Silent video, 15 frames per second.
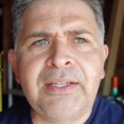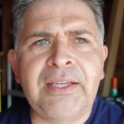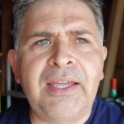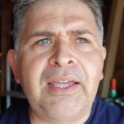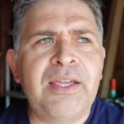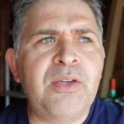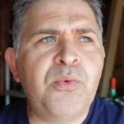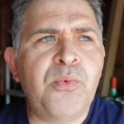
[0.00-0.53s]

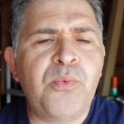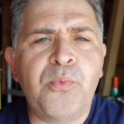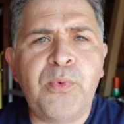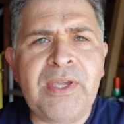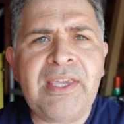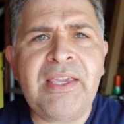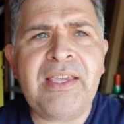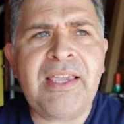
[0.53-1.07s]
Uh,
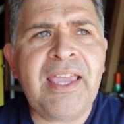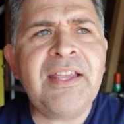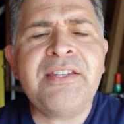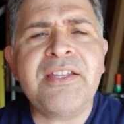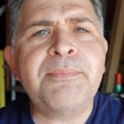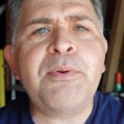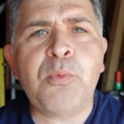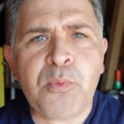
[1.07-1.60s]
we end
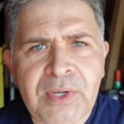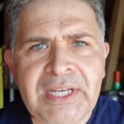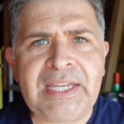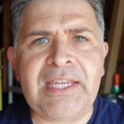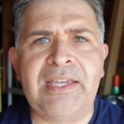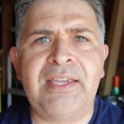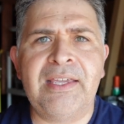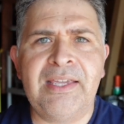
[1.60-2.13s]
up
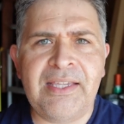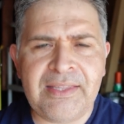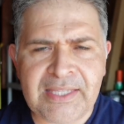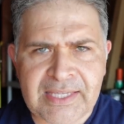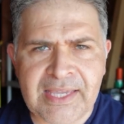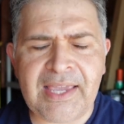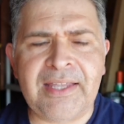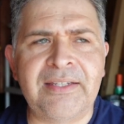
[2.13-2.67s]
winning in
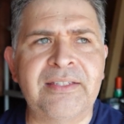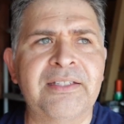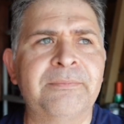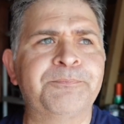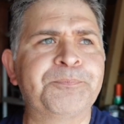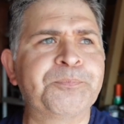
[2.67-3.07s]
the end.